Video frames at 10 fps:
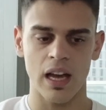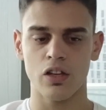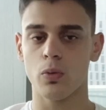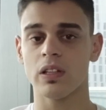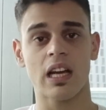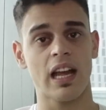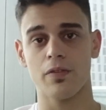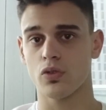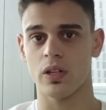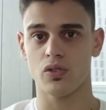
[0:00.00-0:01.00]
and you will not
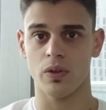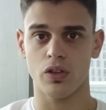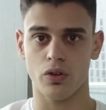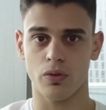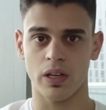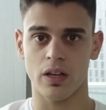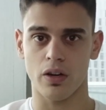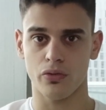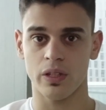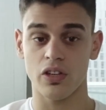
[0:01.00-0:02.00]
have to enter in your credit
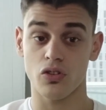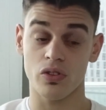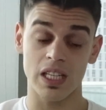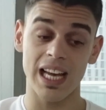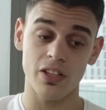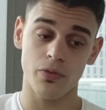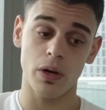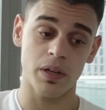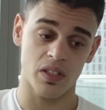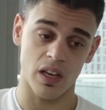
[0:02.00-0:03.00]
card credentials as
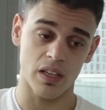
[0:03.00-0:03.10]
far as I